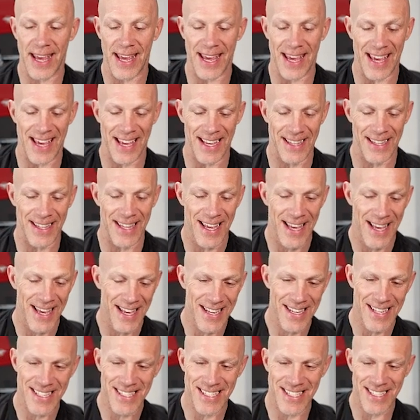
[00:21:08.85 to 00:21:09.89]

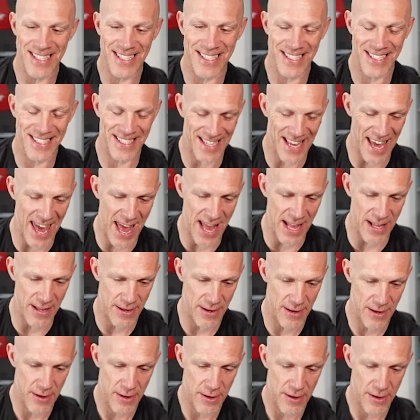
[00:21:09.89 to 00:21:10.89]
instead.